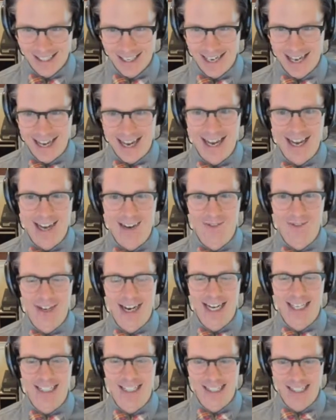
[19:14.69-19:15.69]
I have
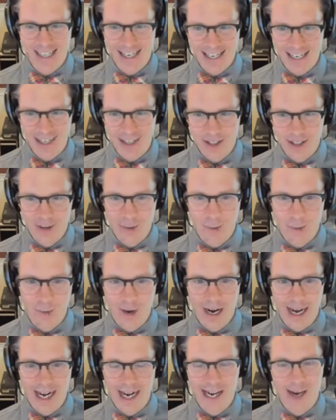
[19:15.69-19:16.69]
not seen it.
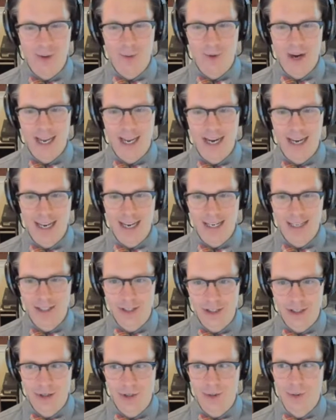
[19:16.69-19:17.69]
What I ran
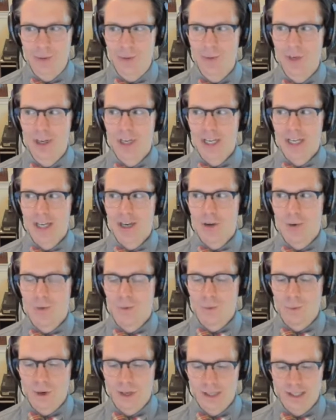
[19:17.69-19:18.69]
into
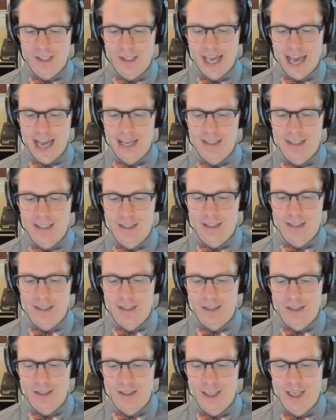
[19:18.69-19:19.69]
was that
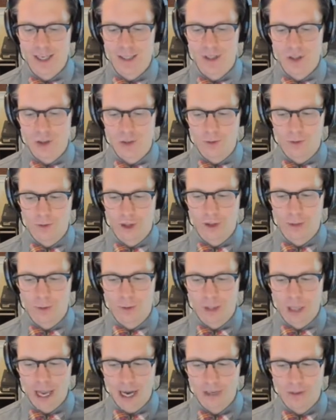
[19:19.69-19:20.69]
TensorFlow
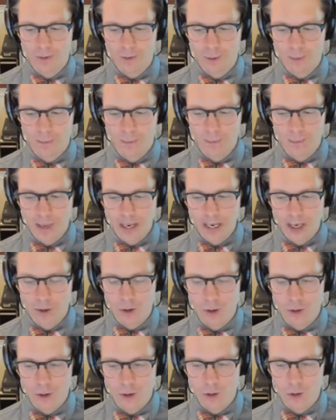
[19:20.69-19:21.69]
Lite for
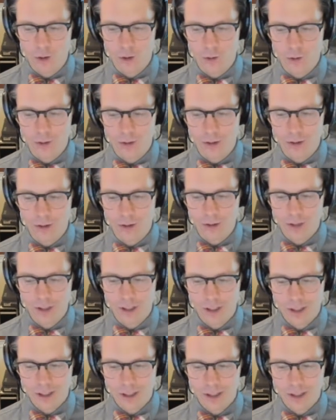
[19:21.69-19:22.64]
microcontrollers